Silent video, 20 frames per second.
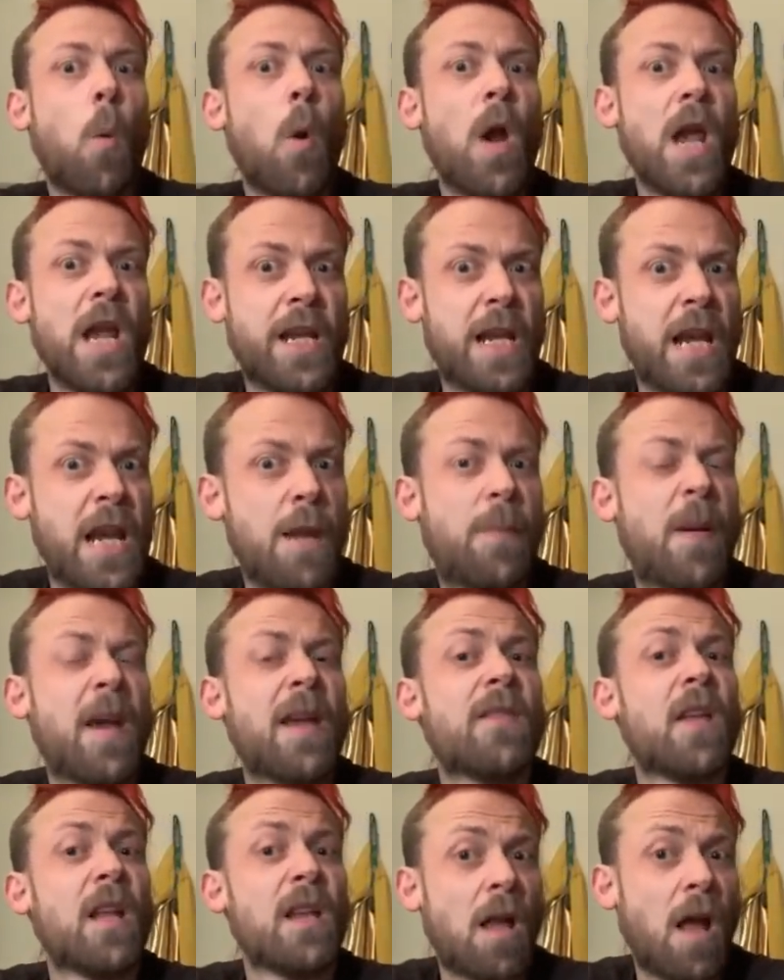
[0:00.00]
we're
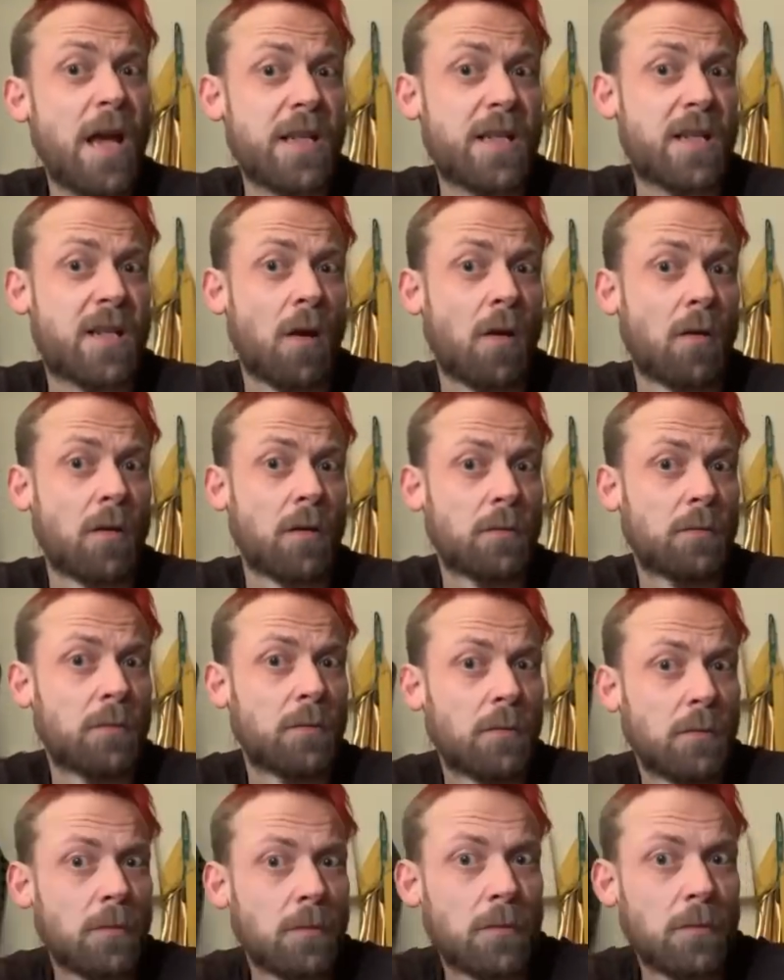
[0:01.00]
keeping the lights on.
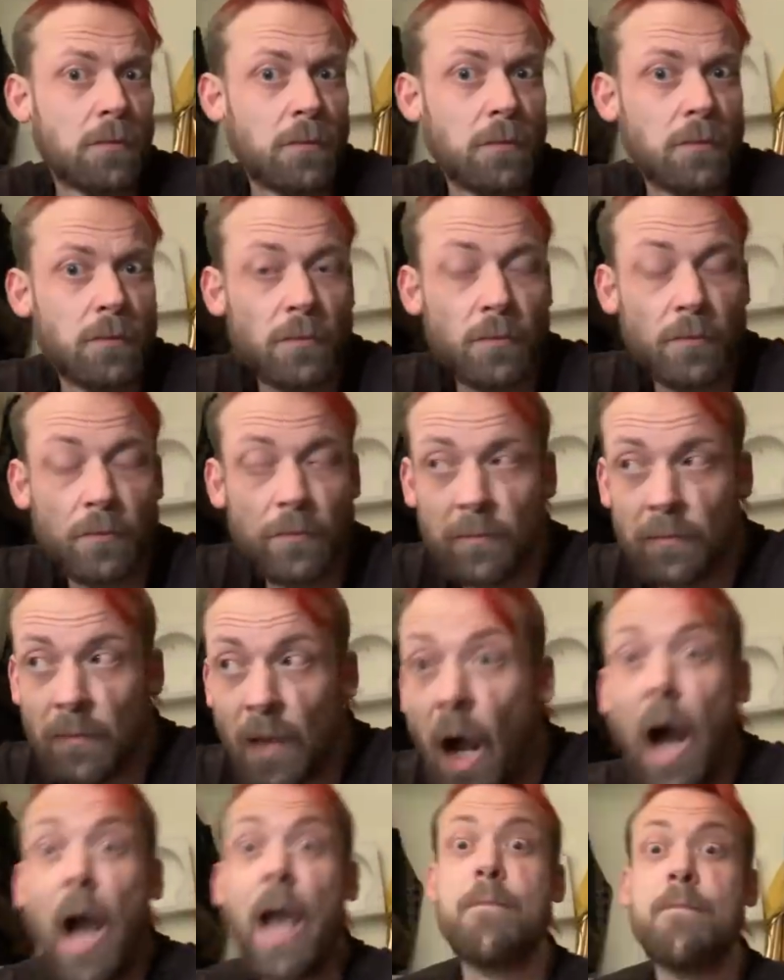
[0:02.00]

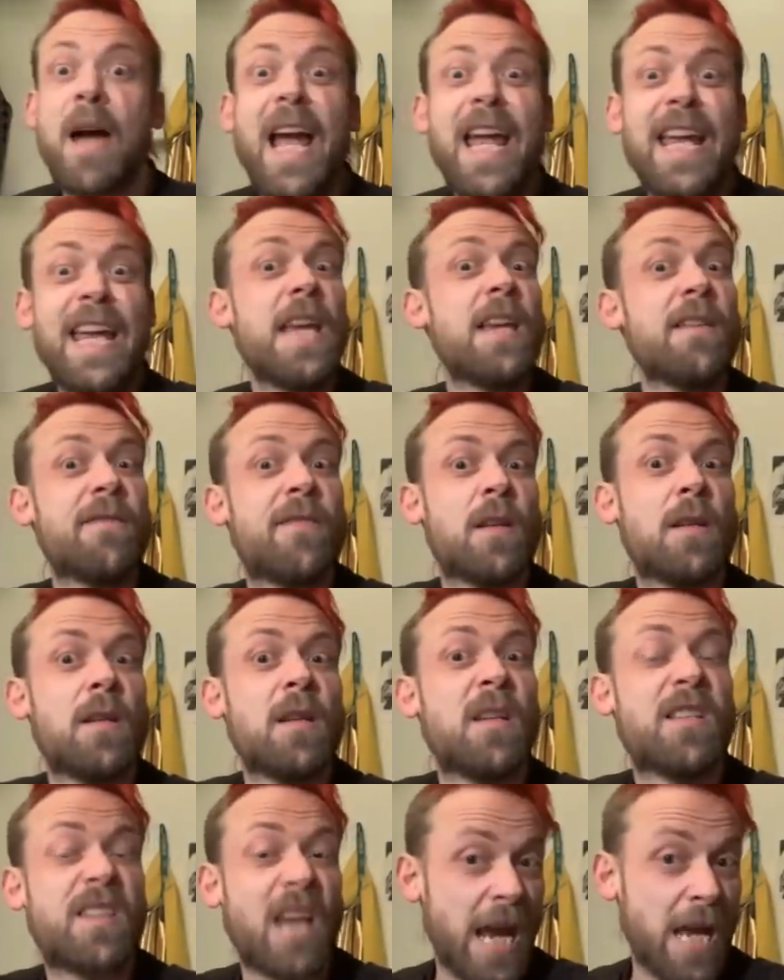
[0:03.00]
I may
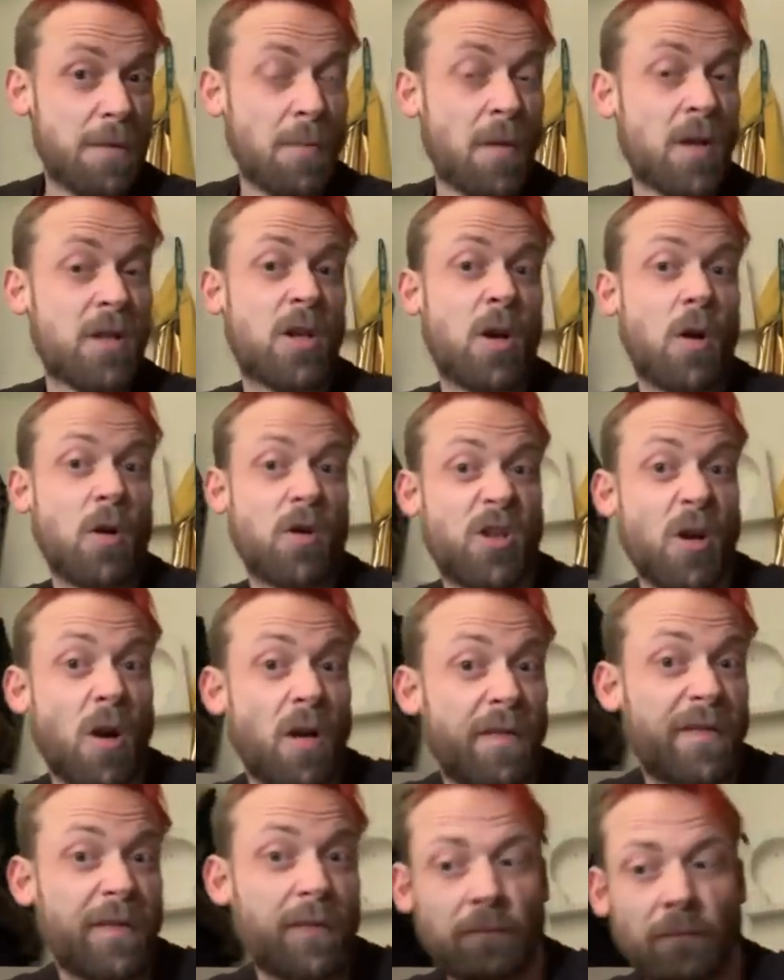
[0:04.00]
even take my socks
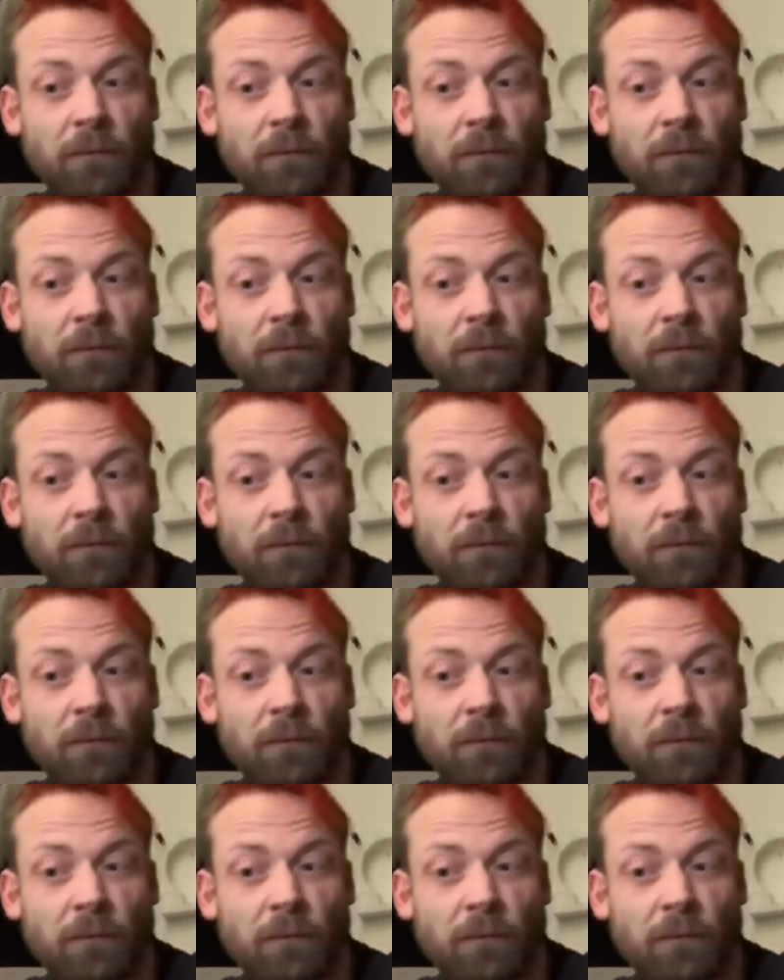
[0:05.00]
off.